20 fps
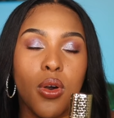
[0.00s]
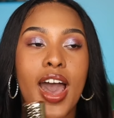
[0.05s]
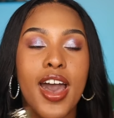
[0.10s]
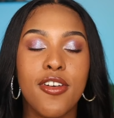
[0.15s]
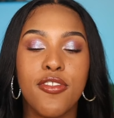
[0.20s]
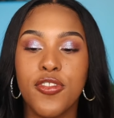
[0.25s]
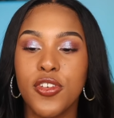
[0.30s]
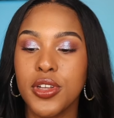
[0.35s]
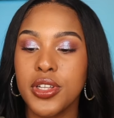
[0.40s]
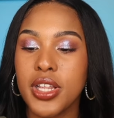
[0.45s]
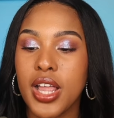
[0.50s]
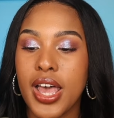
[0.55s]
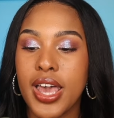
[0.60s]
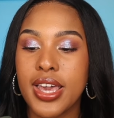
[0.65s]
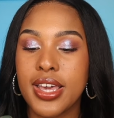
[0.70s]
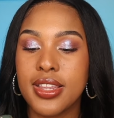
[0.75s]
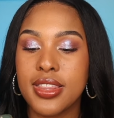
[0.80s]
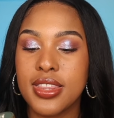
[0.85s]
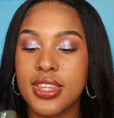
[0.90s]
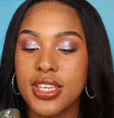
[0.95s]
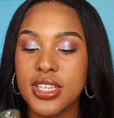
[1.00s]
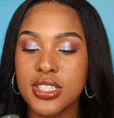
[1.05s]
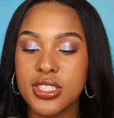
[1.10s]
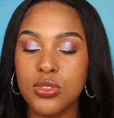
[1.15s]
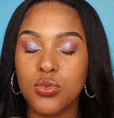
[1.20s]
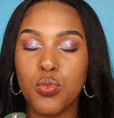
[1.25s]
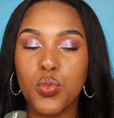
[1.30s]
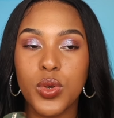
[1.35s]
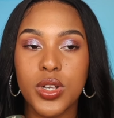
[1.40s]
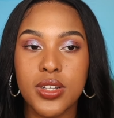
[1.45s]
I feel like this
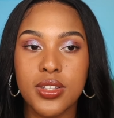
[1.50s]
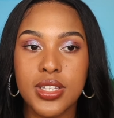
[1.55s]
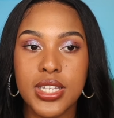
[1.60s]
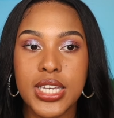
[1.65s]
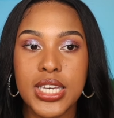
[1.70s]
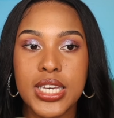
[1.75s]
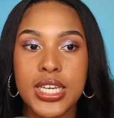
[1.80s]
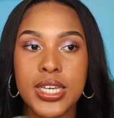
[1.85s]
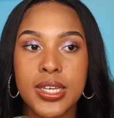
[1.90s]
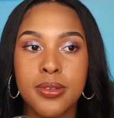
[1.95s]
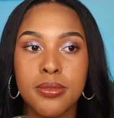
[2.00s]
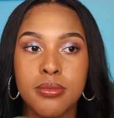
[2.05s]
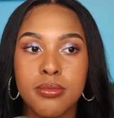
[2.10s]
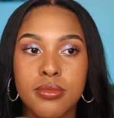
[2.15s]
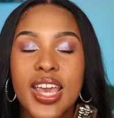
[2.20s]
really